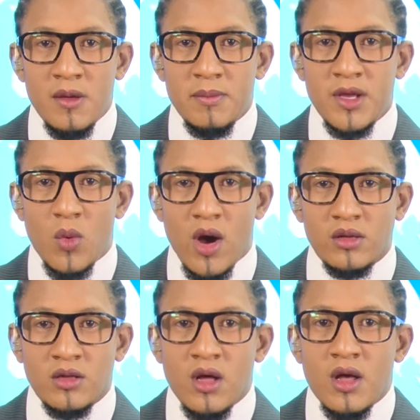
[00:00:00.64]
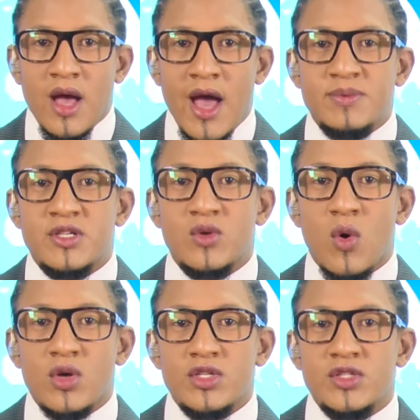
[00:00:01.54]
Meanwhile, ABSA's
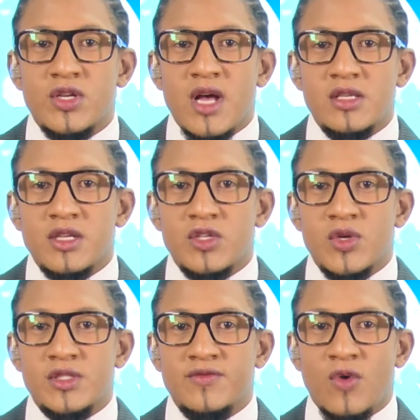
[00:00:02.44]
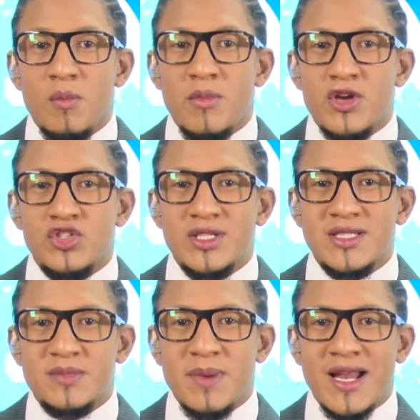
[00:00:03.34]
August 2024 Merchant
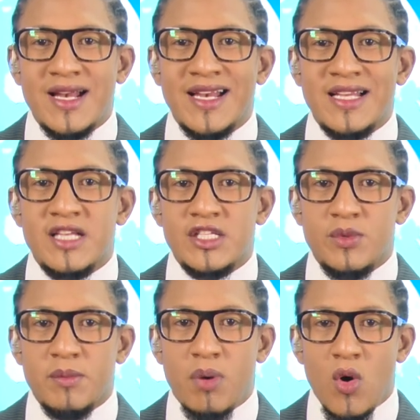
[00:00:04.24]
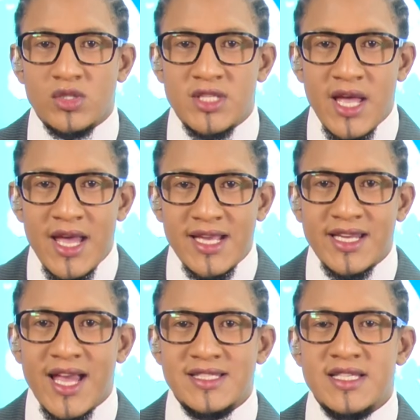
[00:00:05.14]
Spend Analytics report
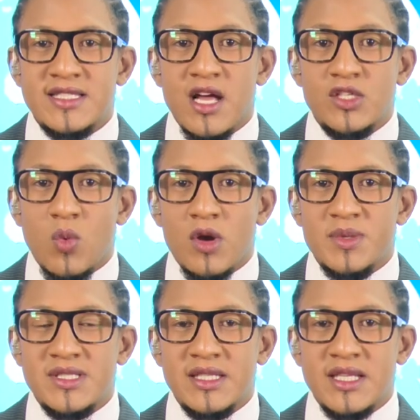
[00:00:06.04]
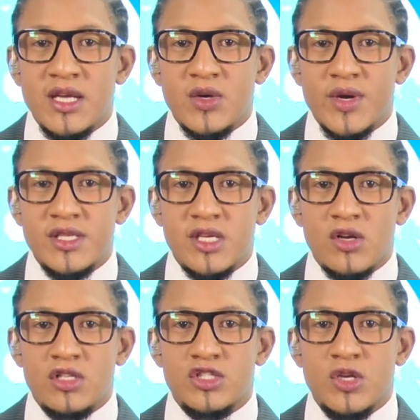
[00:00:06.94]
indicates a slight 1% increase in
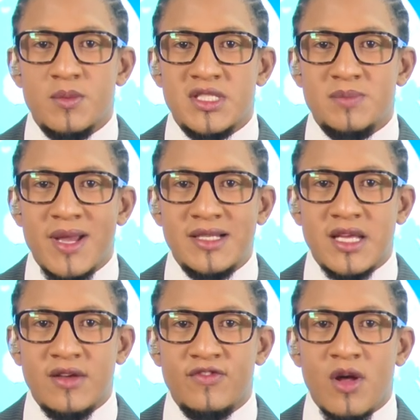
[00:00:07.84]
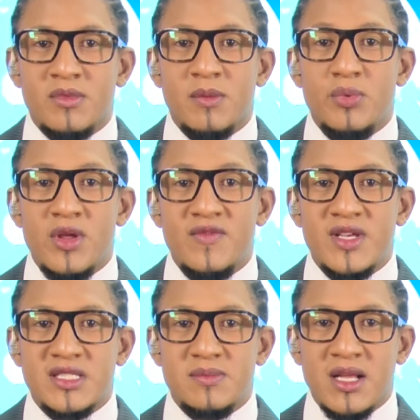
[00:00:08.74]
consumer spending from the
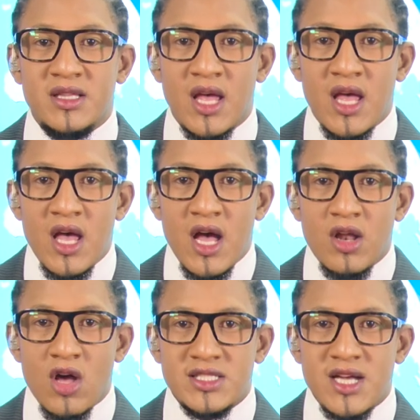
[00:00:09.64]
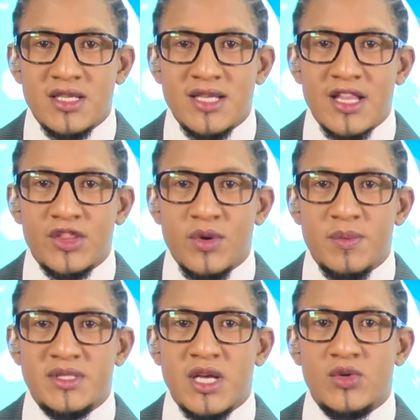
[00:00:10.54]
previous month, alongside a
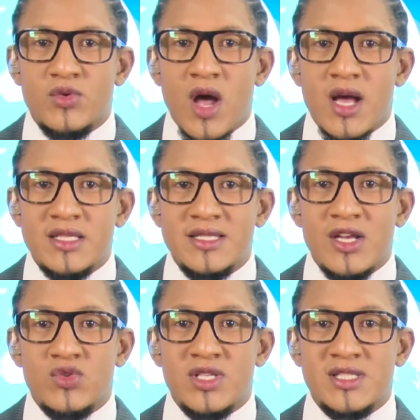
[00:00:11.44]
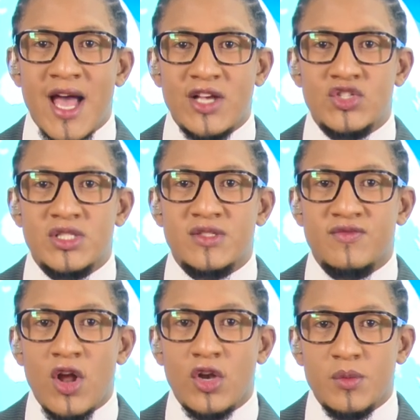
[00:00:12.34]
3% rise in transactions
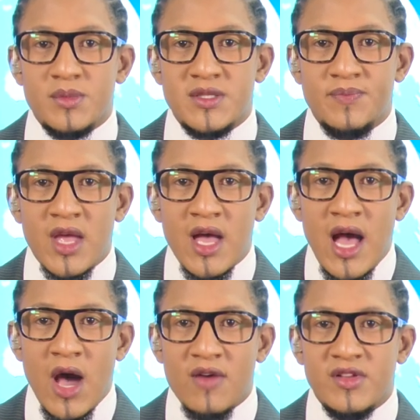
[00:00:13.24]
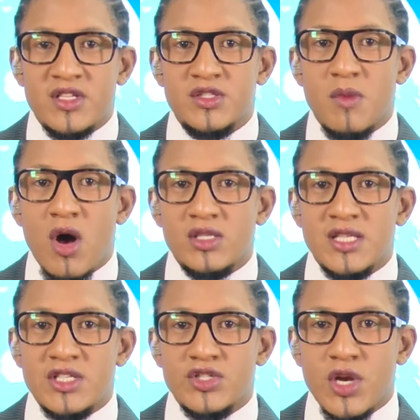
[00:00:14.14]
volumes. However, this marks
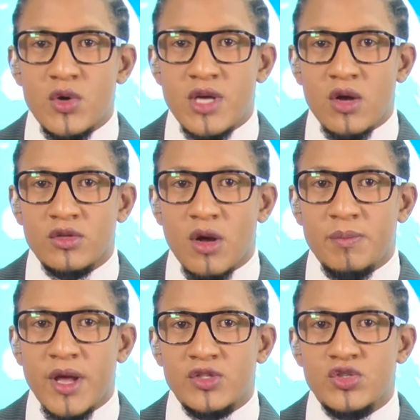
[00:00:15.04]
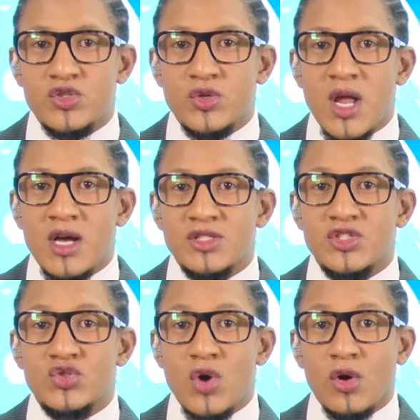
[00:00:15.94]
a slowdown compared to July's
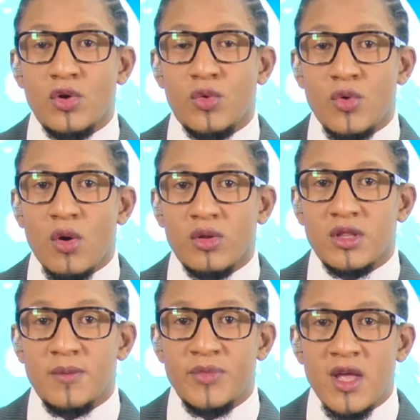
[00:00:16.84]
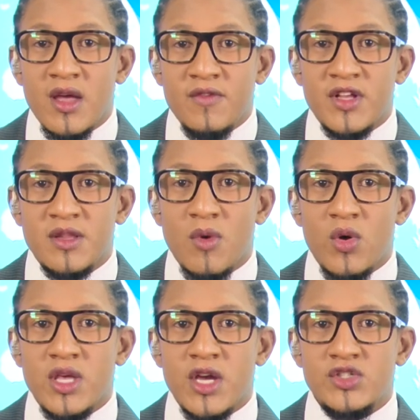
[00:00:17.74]
stronger growth. Furthermore,
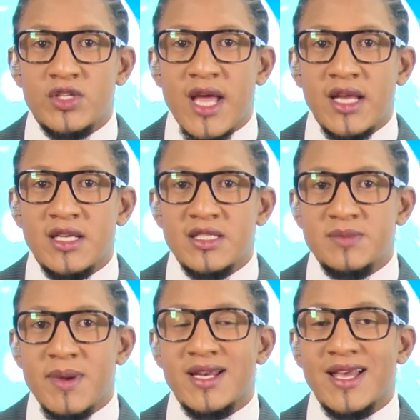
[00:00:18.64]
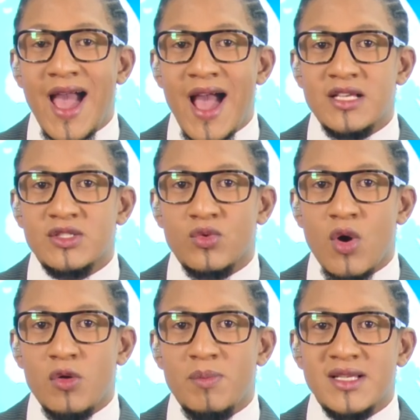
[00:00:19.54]
year to date, spending has
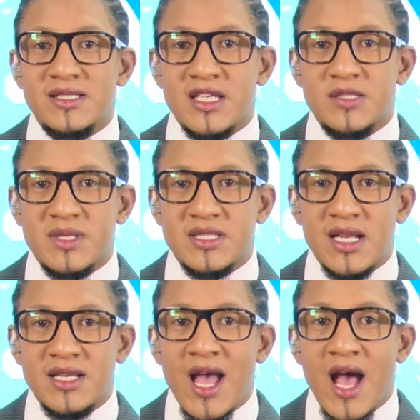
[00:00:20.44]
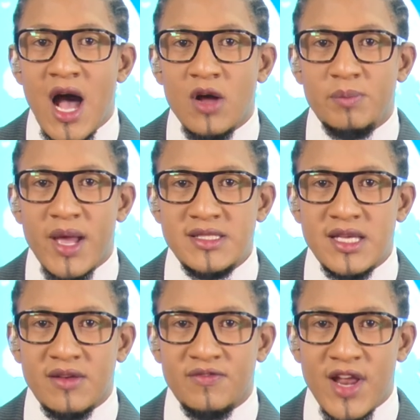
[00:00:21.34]
grown by 6%,
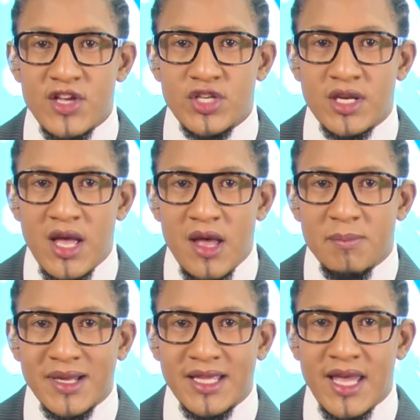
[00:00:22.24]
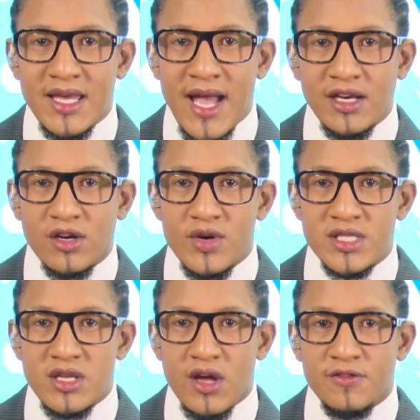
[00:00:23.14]
outpacing inflation, but key
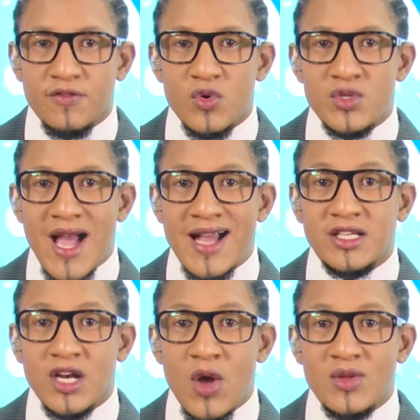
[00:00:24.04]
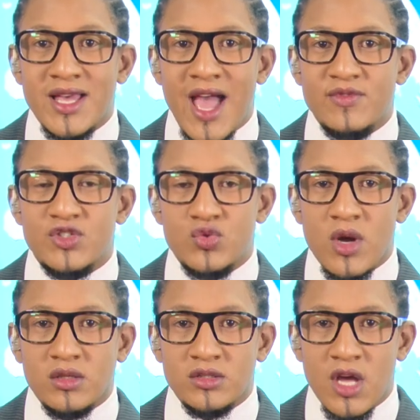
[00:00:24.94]
categories like food and clothing have
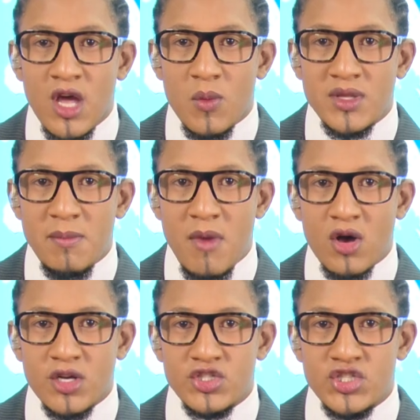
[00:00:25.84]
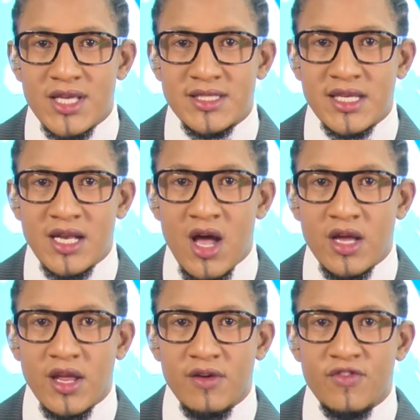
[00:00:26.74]
struggled, with their market share
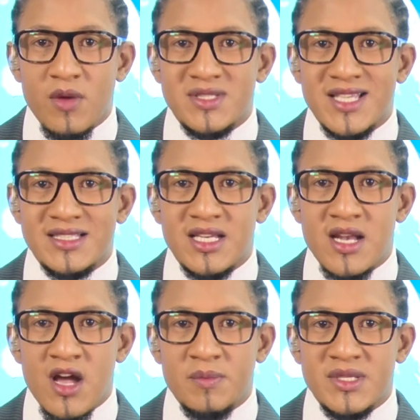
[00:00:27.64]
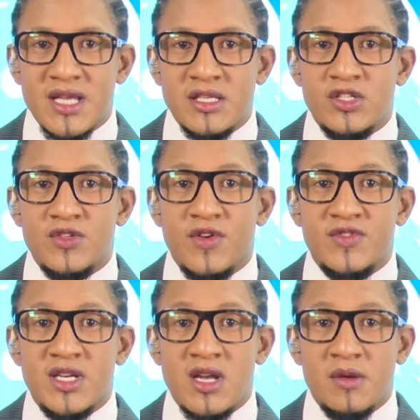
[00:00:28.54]
declining from 69% to
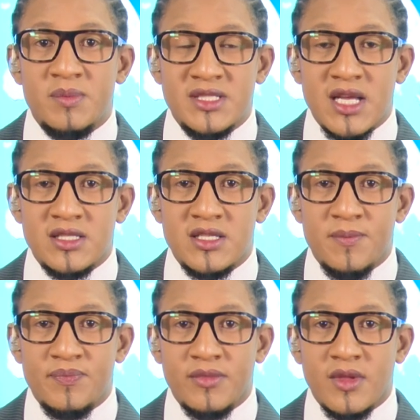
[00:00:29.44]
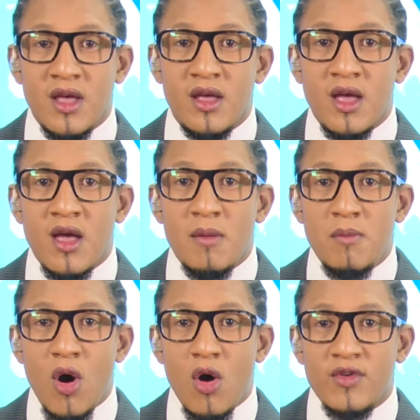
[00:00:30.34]
59%.
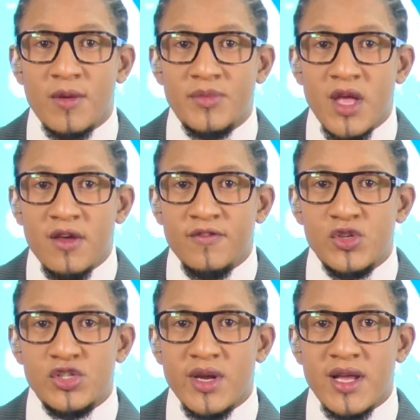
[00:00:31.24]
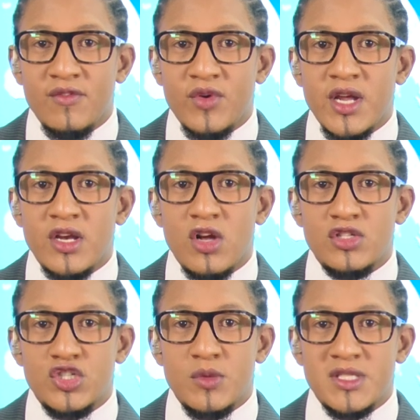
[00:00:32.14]
Moreover, future recovery in
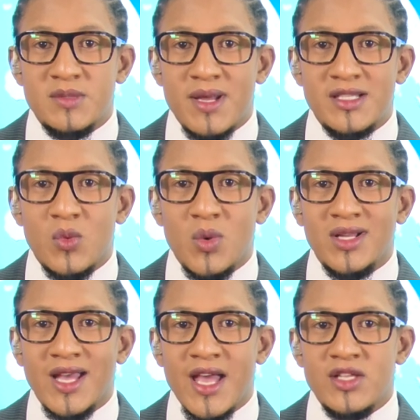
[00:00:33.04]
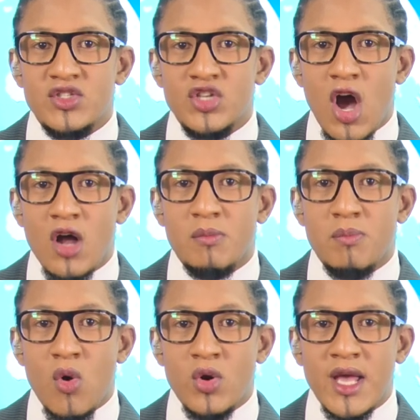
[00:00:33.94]
consumer spending will hinge on
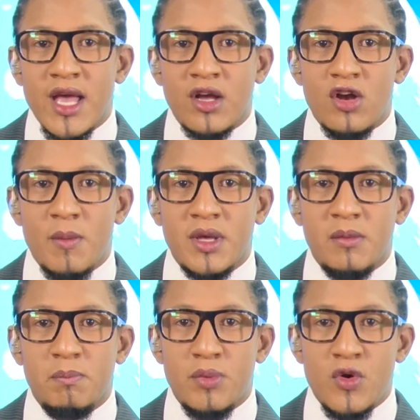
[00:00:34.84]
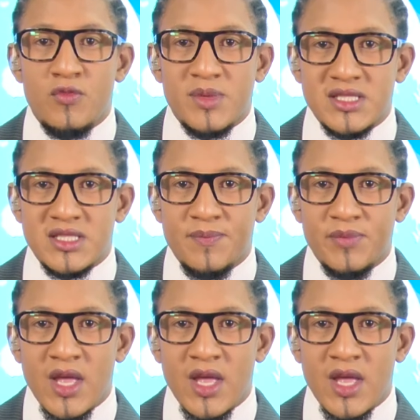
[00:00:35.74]
broader economic improvements.